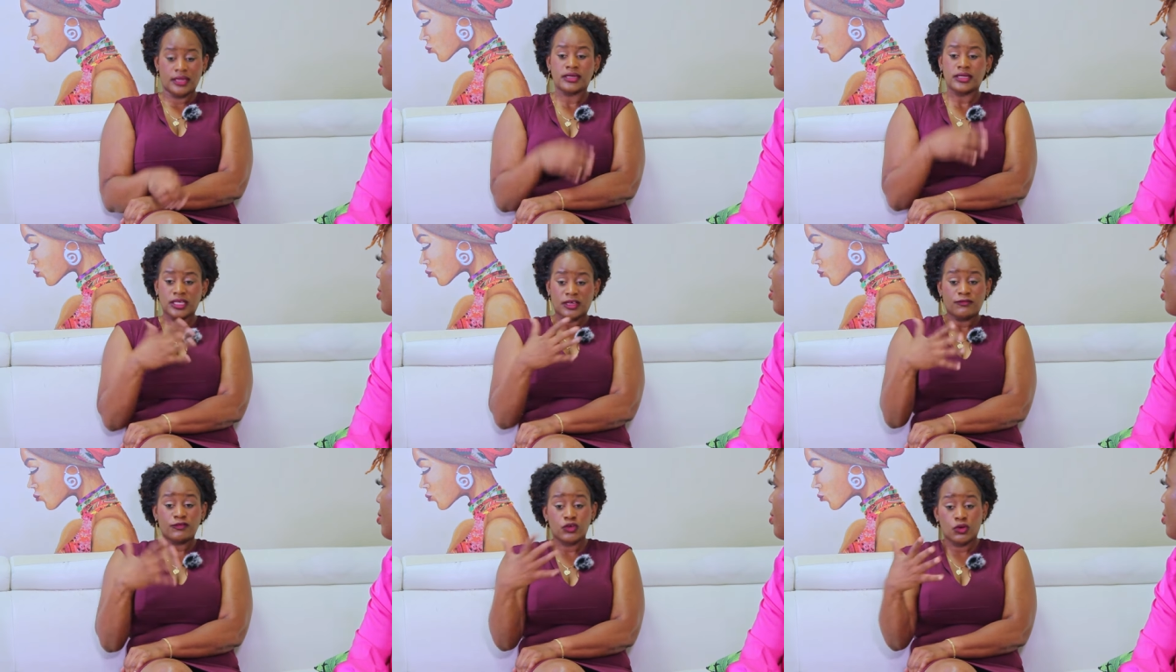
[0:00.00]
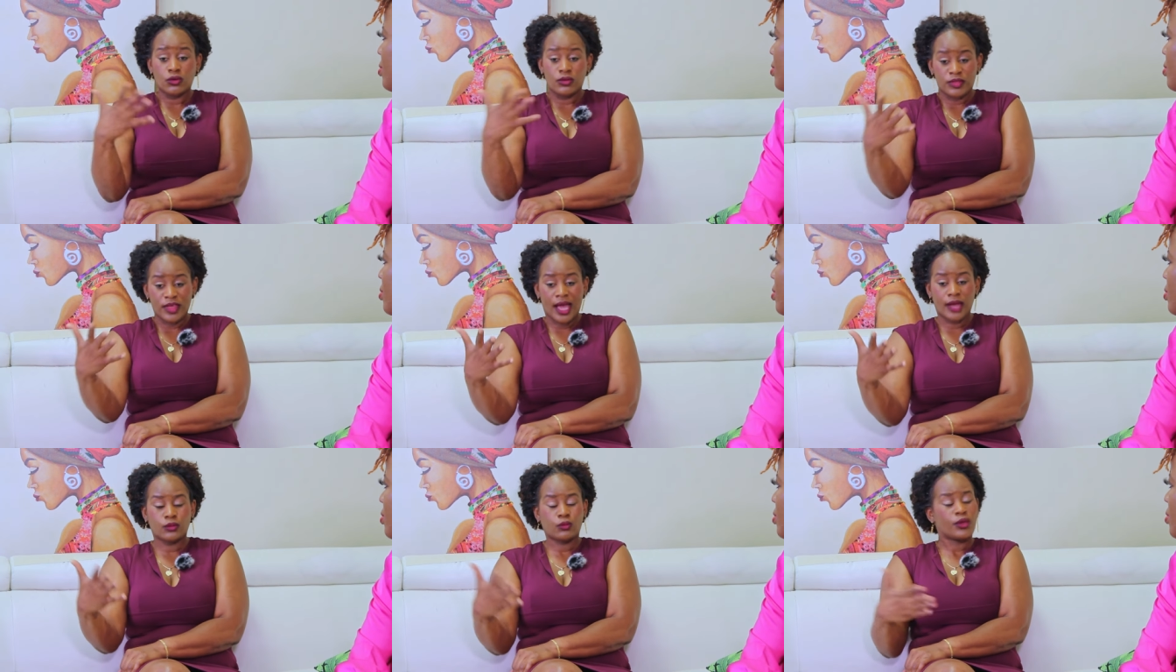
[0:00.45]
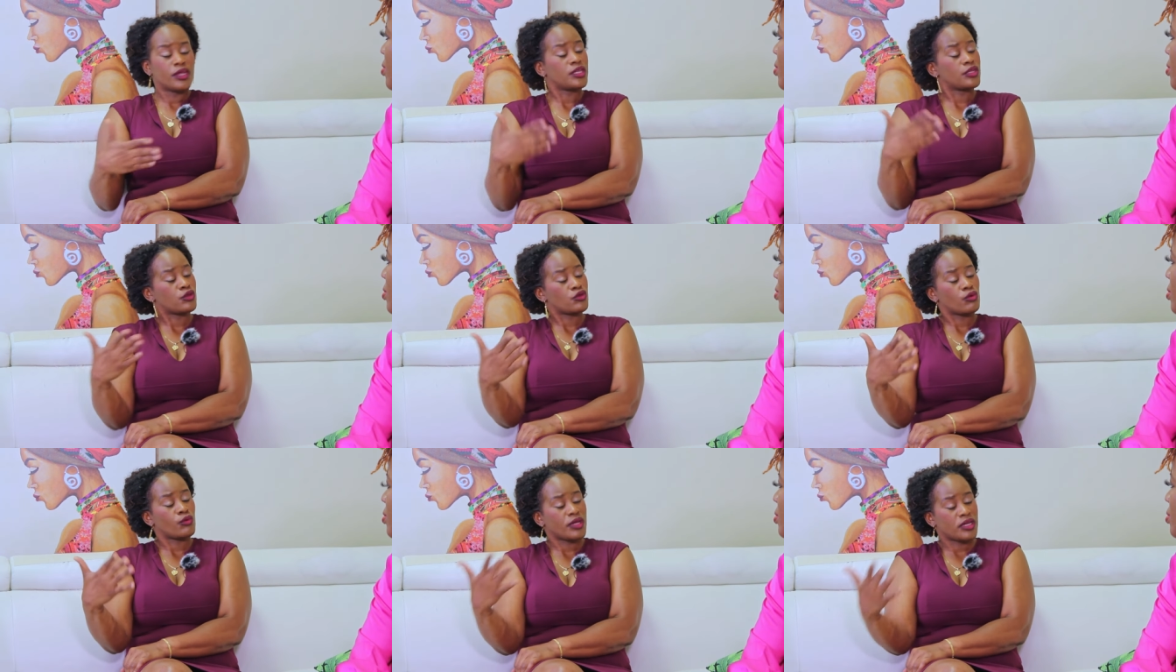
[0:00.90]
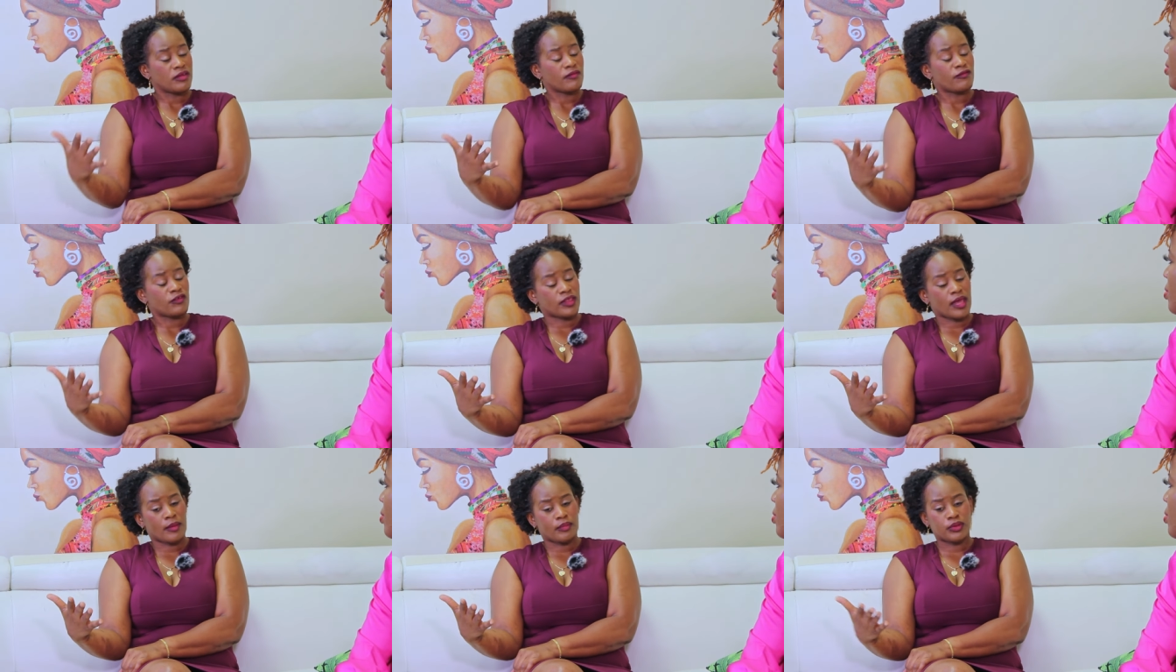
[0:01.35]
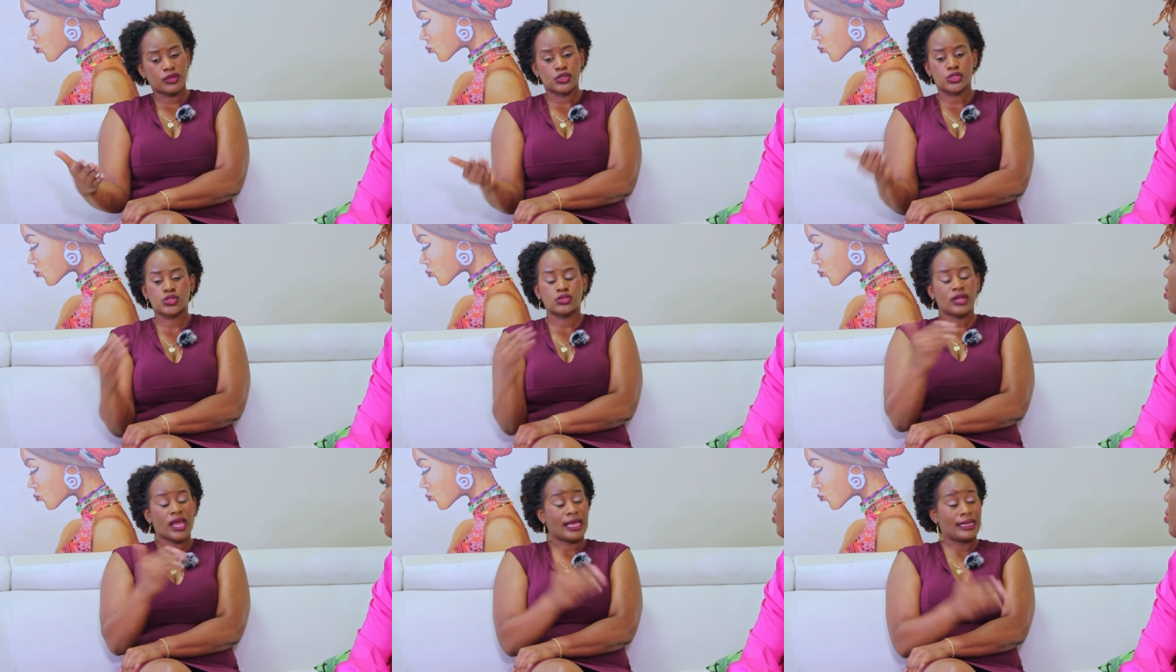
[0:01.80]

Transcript: and if you're on that weight and you're waiting for that person,